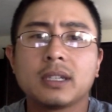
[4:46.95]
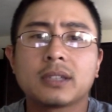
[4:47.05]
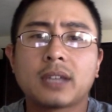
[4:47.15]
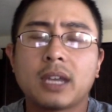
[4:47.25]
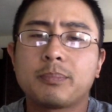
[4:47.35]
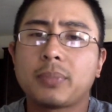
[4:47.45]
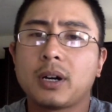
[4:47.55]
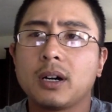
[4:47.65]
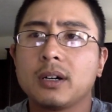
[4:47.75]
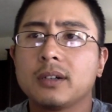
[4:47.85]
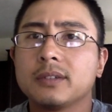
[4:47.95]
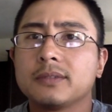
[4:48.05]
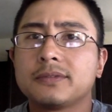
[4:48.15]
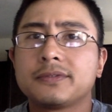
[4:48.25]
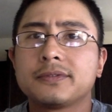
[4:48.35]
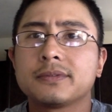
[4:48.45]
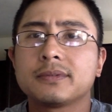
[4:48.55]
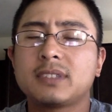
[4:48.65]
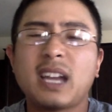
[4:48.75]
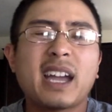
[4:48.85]
type of,
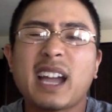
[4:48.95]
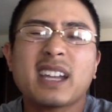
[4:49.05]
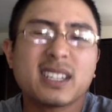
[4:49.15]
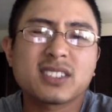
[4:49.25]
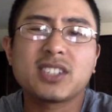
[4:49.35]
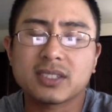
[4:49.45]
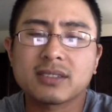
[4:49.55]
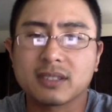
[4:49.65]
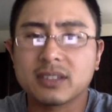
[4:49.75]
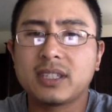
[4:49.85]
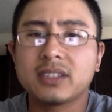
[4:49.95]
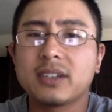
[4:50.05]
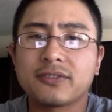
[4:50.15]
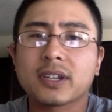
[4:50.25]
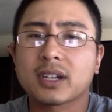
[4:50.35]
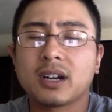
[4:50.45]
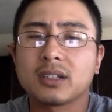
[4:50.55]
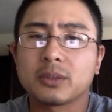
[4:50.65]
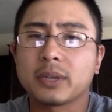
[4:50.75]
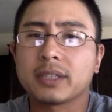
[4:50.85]
I guess just the different
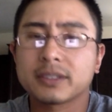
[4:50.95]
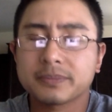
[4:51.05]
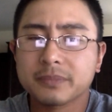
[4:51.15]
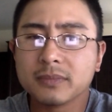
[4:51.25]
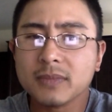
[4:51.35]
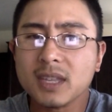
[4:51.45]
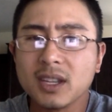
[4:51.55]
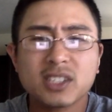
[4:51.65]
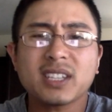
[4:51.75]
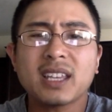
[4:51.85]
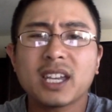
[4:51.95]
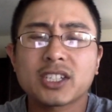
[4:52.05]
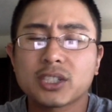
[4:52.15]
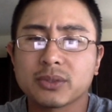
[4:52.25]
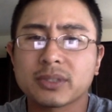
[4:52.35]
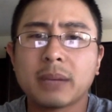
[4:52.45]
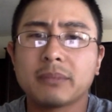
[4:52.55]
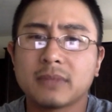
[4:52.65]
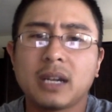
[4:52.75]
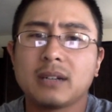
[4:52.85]
colorways, because I like shoes. I'm
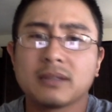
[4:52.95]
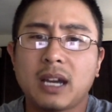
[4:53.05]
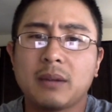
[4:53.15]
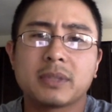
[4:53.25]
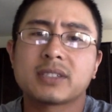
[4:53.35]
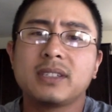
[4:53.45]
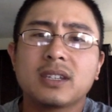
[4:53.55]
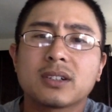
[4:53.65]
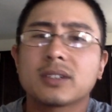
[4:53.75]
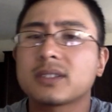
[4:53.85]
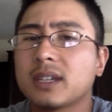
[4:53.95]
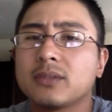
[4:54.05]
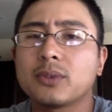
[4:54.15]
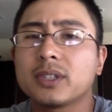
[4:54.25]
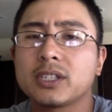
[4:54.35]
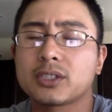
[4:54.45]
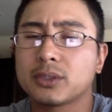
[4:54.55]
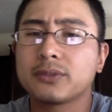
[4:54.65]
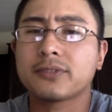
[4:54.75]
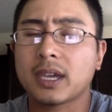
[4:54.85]
a sneakers and running shoe
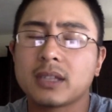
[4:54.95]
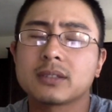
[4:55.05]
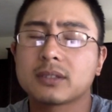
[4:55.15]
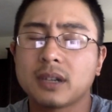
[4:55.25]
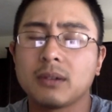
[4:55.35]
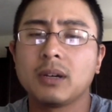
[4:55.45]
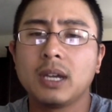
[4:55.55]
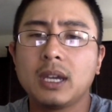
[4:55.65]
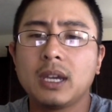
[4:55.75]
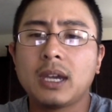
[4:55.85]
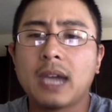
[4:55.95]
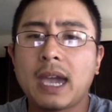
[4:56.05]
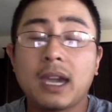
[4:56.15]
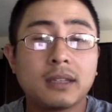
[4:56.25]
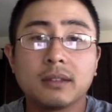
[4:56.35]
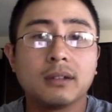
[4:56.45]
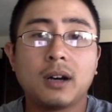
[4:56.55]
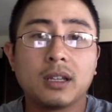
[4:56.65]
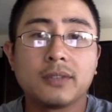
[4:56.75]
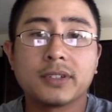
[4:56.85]
fan. So, and
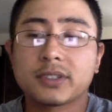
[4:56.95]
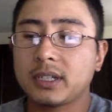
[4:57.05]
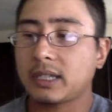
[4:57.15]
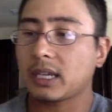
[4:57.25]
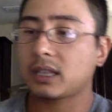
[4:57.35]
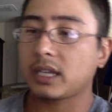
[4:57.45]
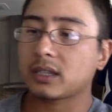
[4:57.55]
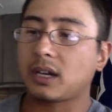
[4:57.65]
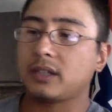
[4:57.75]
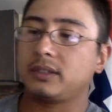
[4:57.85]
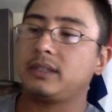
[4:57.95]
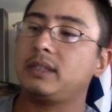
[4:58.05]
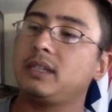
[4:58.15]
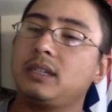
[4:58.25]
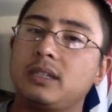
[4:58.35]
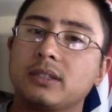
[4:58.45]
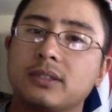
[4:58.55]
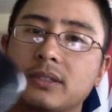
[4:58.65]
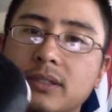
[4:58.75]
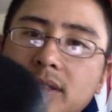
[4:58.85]
all of a sudden I clicked on
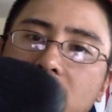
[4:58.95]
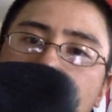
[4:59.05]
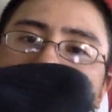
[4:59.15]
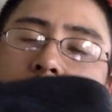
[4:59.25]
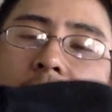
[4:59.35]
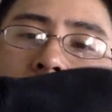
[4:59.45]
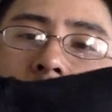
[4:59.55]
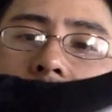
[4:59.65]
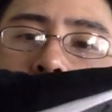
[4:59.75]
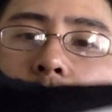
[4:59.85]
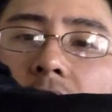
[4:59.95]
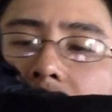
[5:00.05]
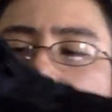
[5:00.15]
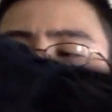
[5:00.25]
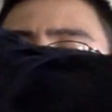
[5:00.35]
these black and white